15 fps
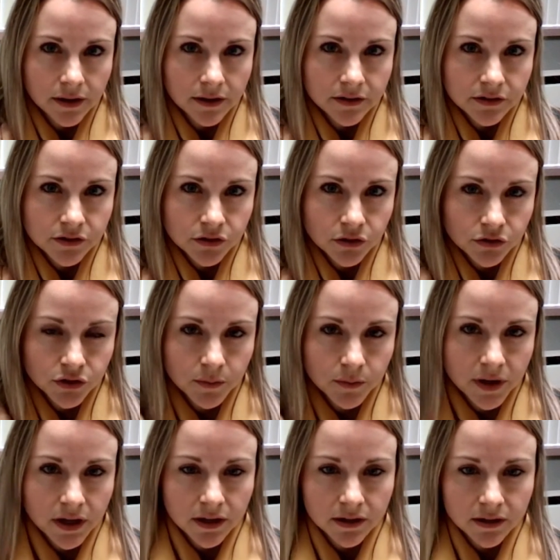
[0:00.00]
and social
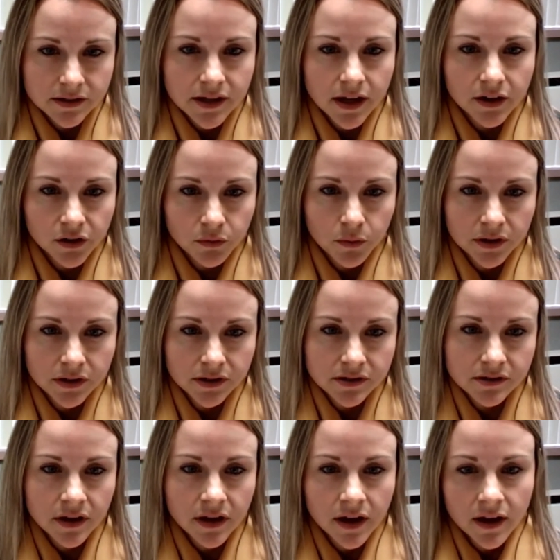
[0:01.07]
media, et cetera,
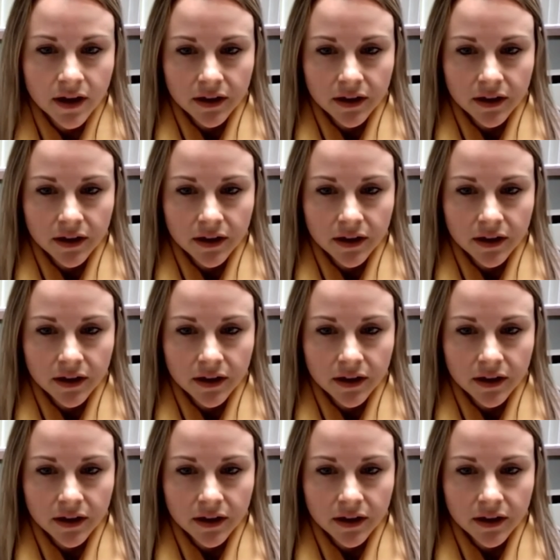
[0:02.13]
once